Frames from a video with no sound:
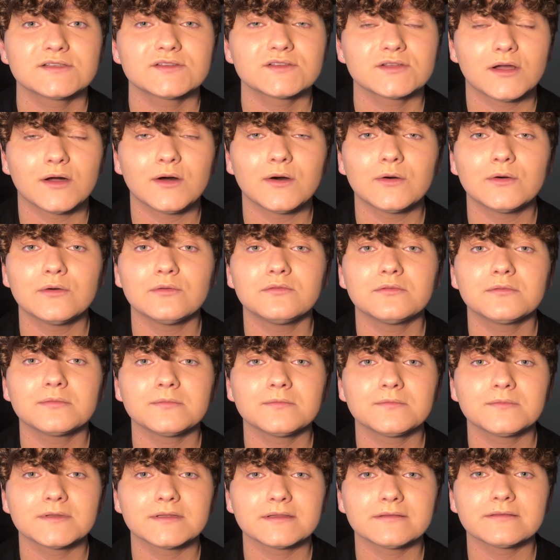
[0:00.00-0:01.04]
So
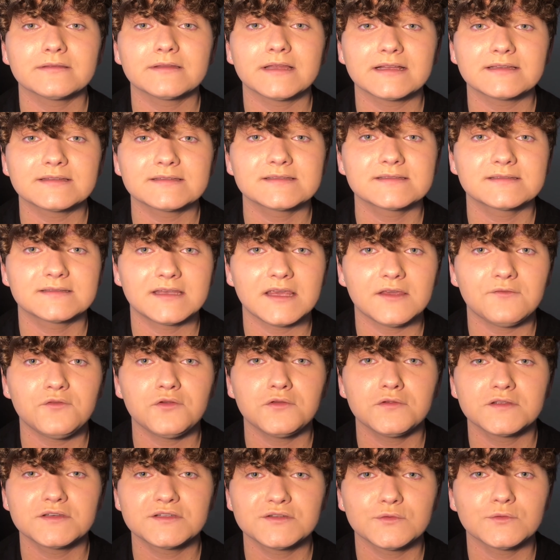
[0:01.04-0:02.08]
let's give you
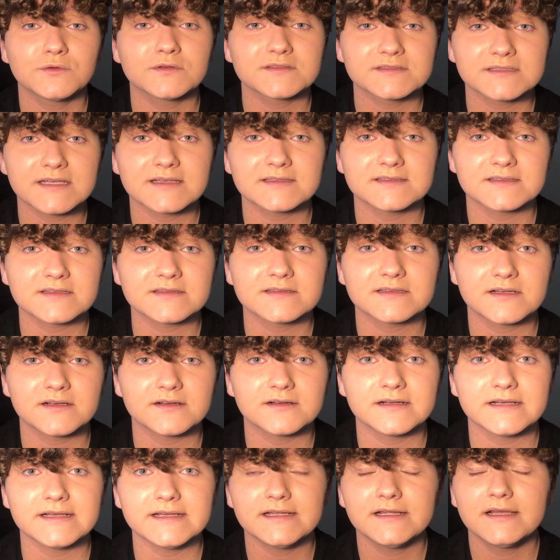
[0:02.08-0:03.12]
the tools
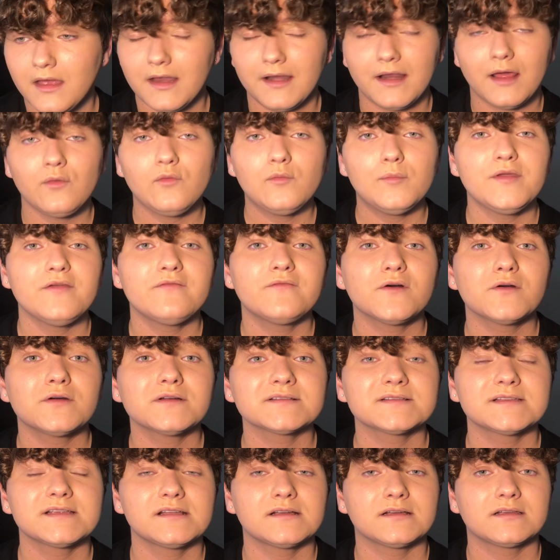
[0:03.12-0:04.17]
necessary. And I will be
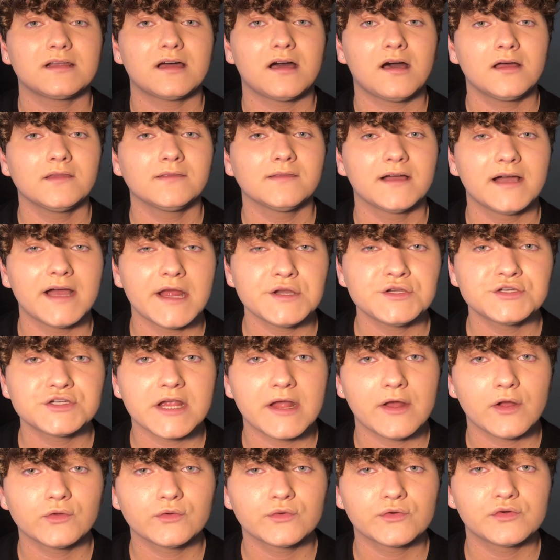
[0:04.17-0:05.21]
focusing on online
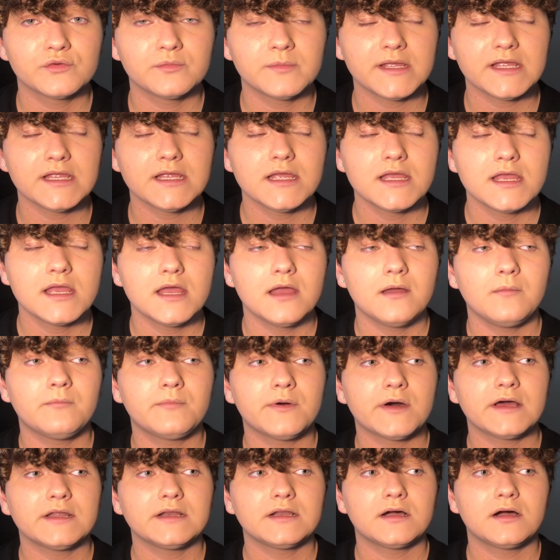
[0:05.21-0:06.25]
child grooming,
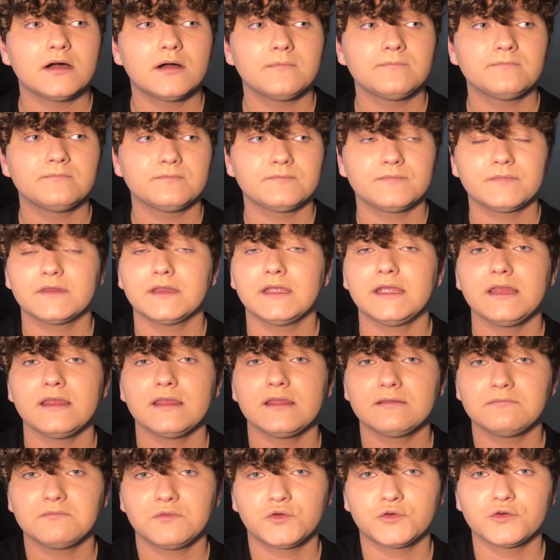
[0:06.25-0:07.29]
but um,
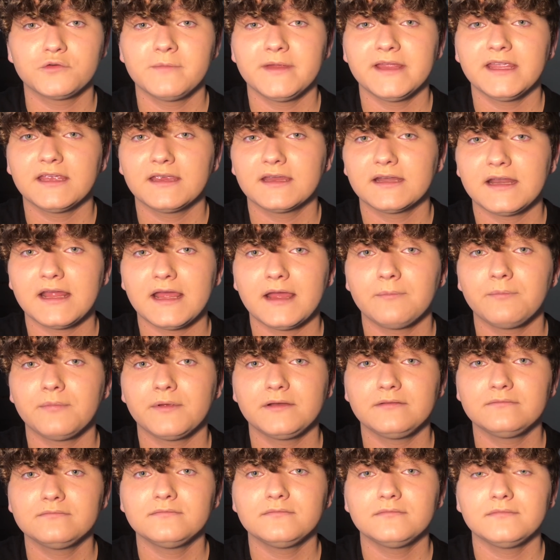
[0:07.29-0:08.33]
grooming can
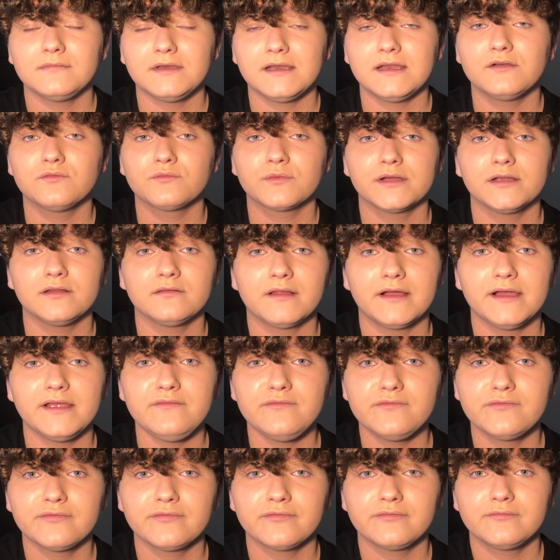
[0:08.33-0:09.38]
happen in real
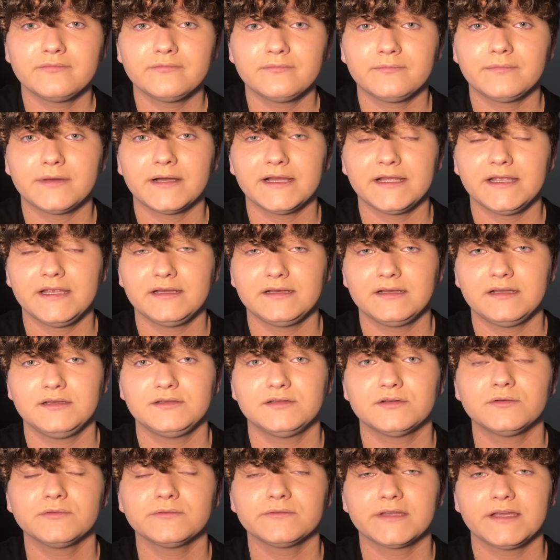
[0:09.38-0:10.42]
life by an
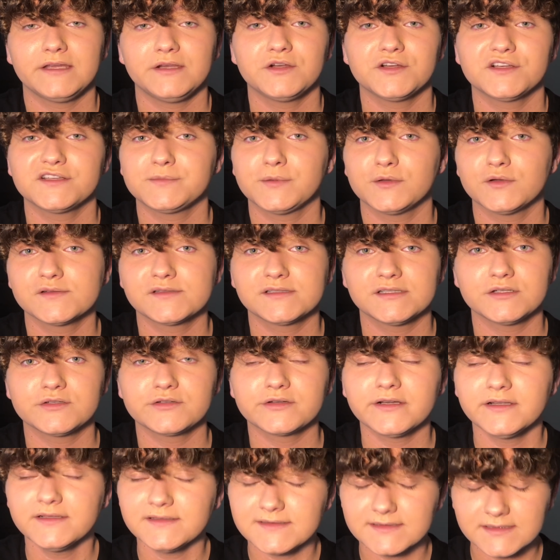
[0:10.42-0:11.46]
adult that you're supposed to
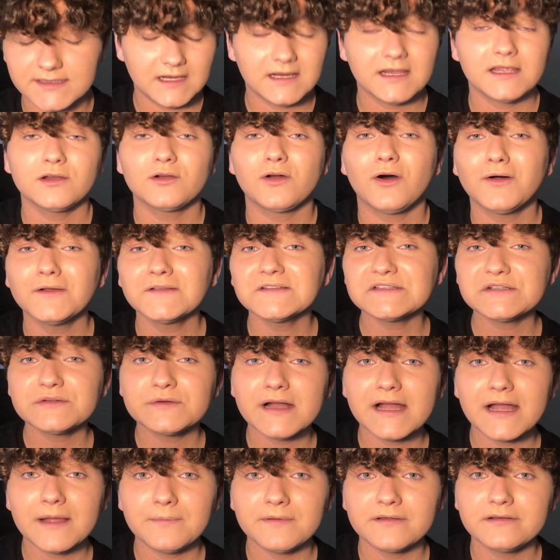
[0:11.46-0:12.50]
trust. It can also
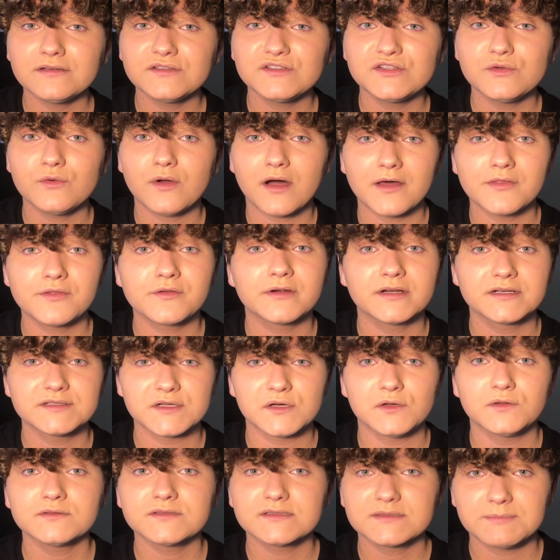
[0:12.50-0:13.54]
happen to other
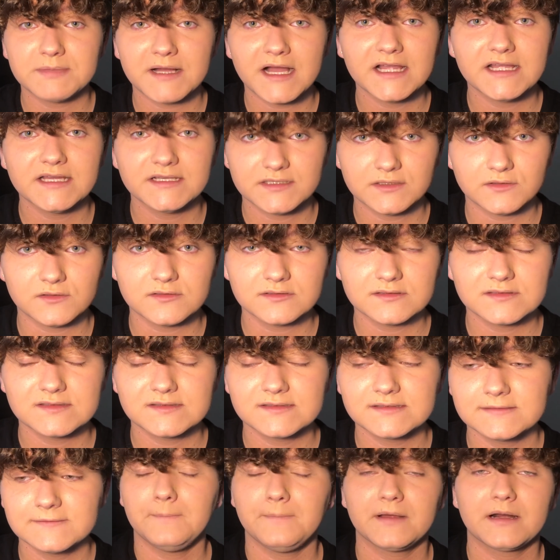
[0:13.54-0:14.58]
adults by
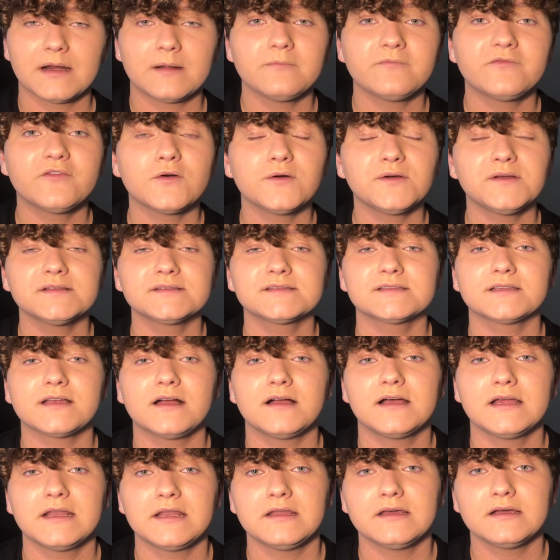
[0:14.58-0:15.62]
adults, but I'm focused
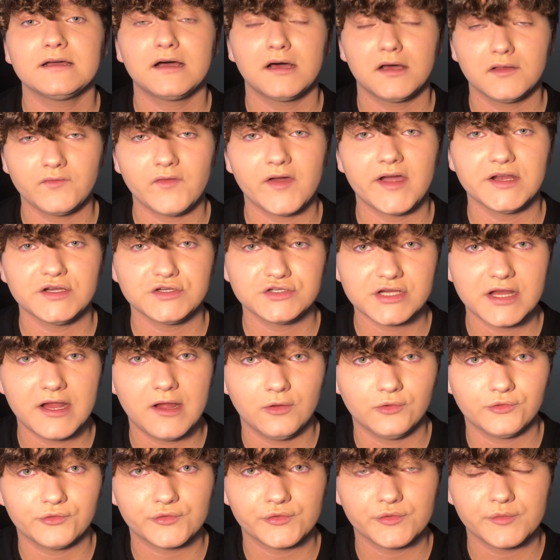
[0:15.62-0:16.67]
on online
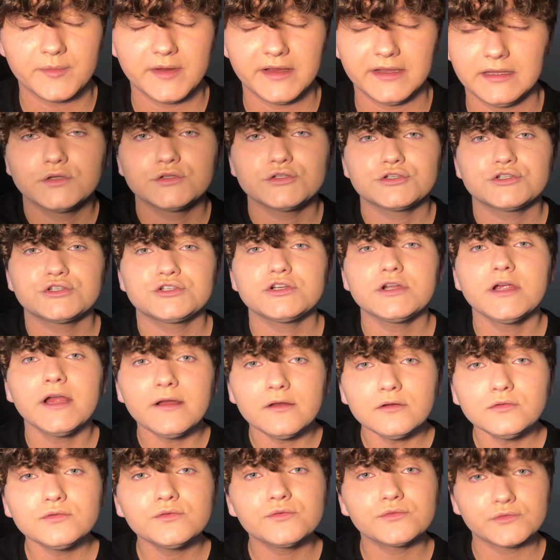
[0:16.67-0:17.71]
child grooming.
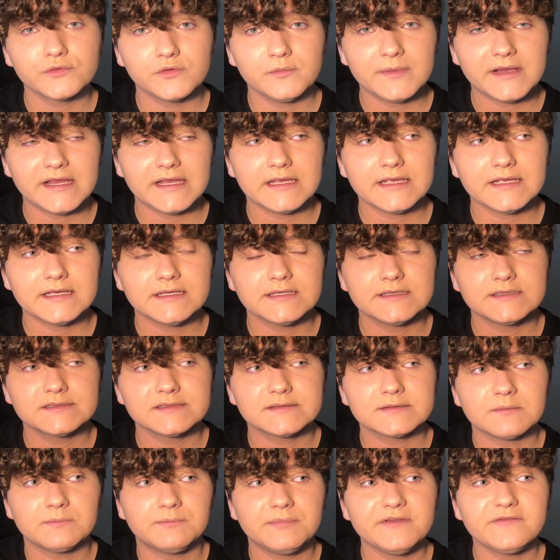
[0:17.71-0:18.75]
Child grooming
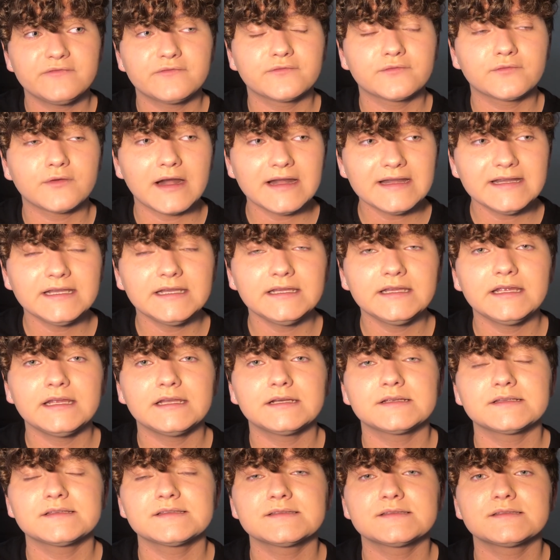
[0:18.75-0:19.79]
is befriending
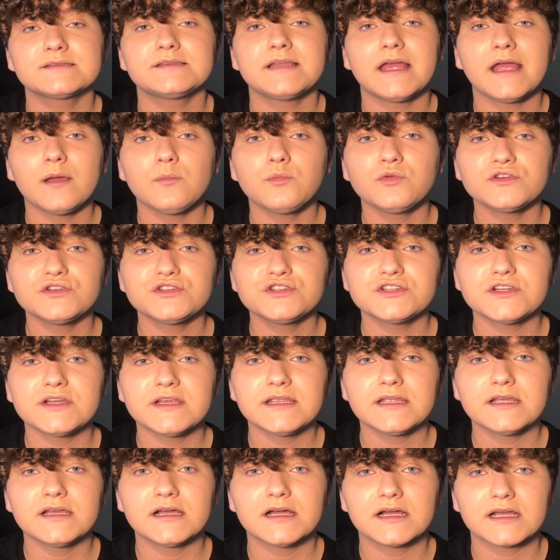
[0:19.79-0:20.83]
and
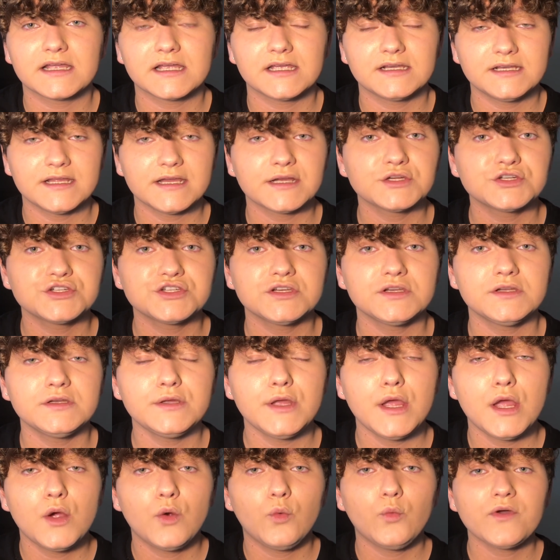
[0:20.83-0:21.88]
establishing a connection
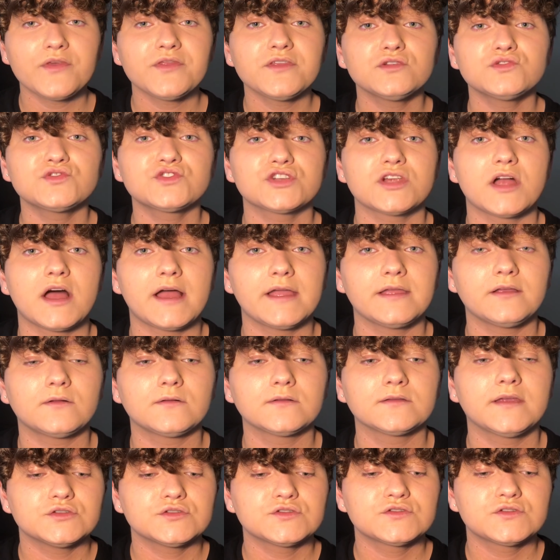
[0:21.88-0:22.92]
with a
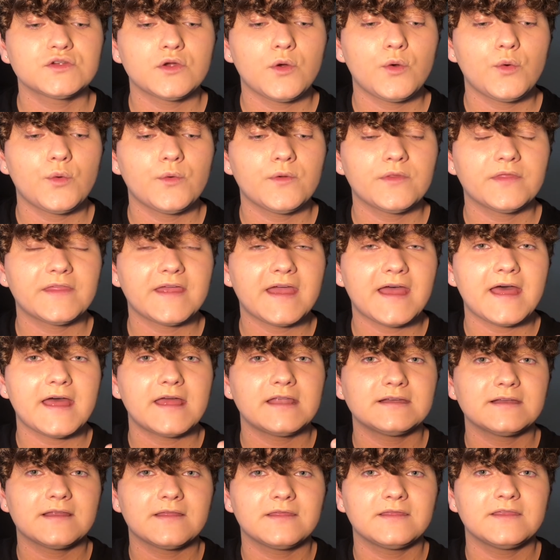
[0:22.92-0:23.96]
child so
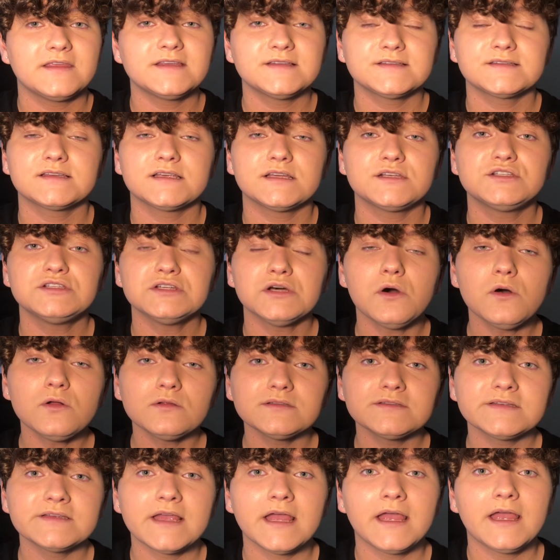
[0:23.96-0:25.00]
that this
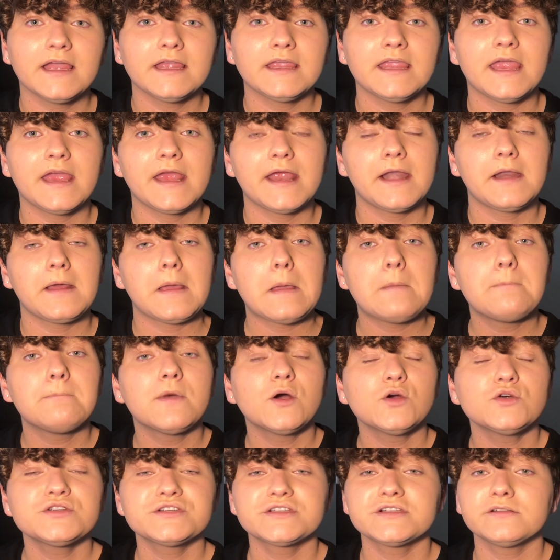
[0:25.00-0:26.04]
adult can
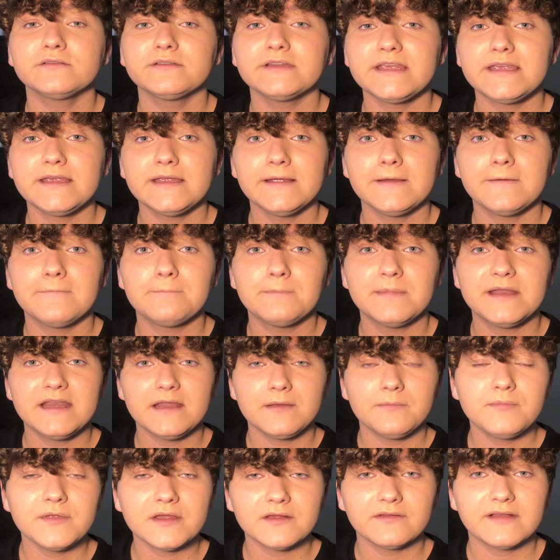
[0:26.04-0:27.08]
emotionally
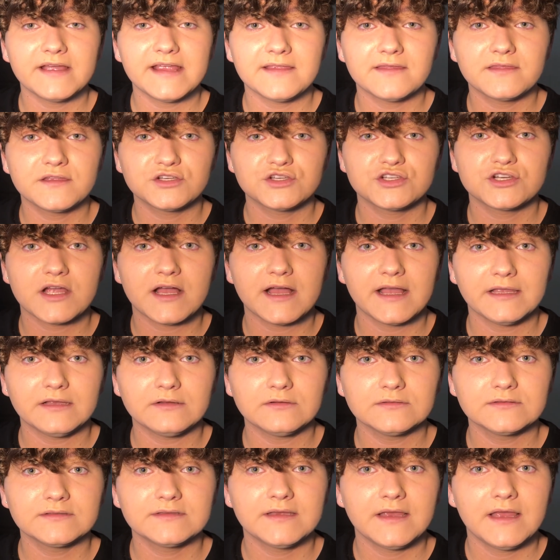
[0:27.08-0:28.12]
manipulate the
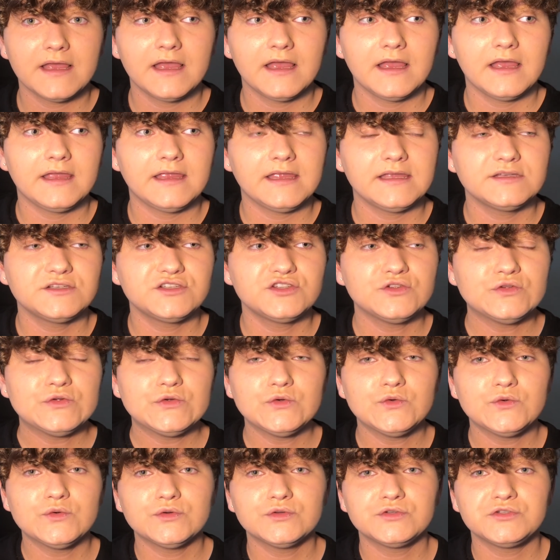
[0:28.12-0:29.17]
child
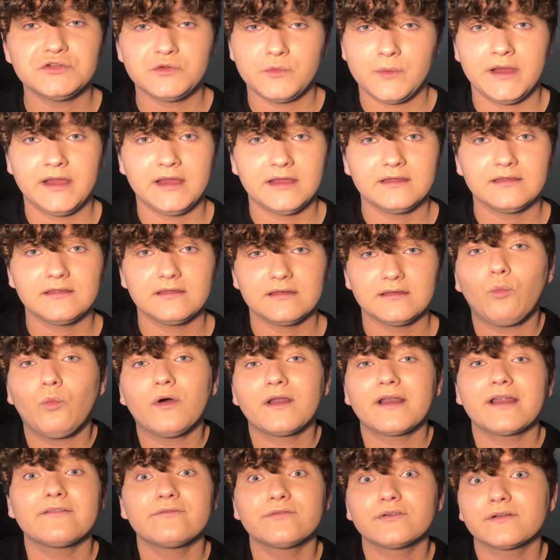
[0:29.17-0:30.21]
into doing
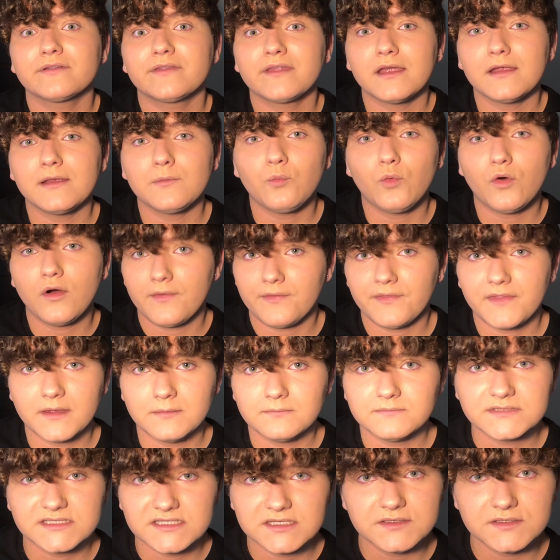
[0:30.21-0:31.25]
whatever they want
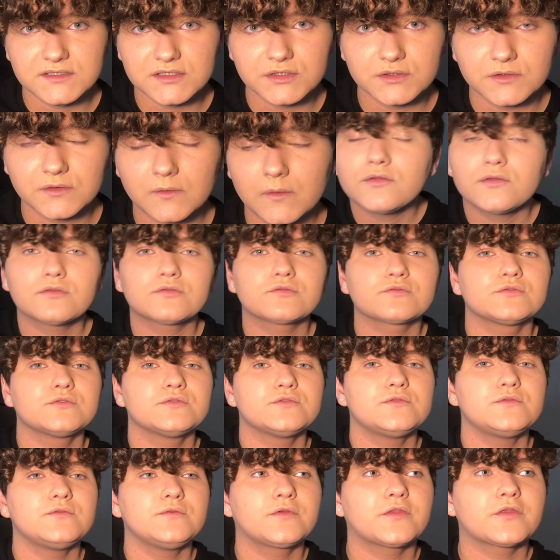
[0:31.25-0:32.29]
them to do
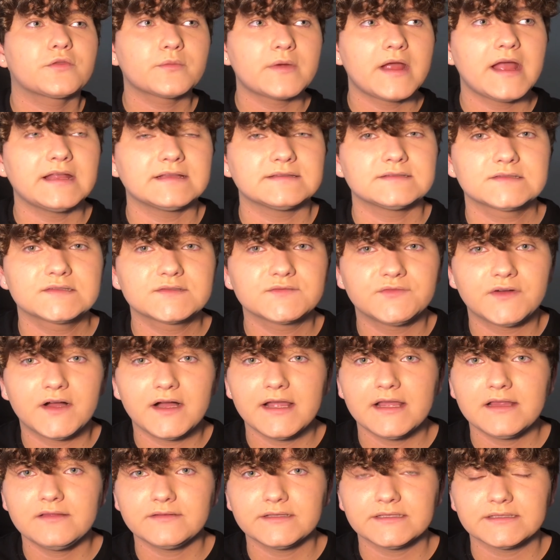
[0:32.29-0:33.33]
through threats,
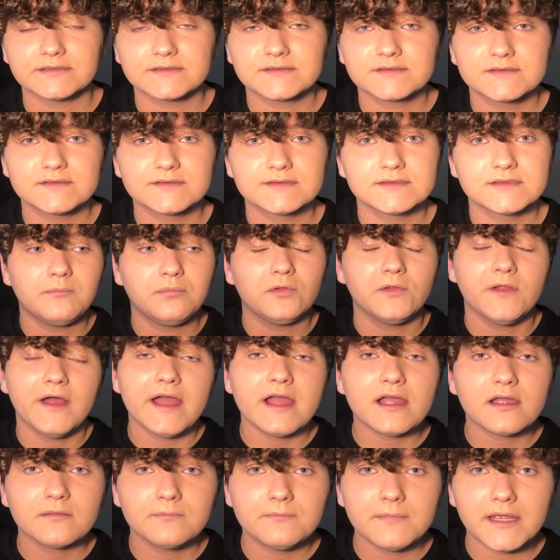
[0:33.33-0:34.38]
violence,
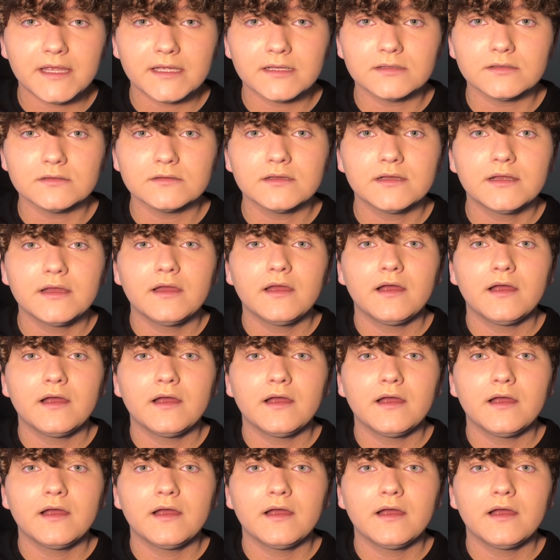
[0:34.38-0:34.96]
blackmail.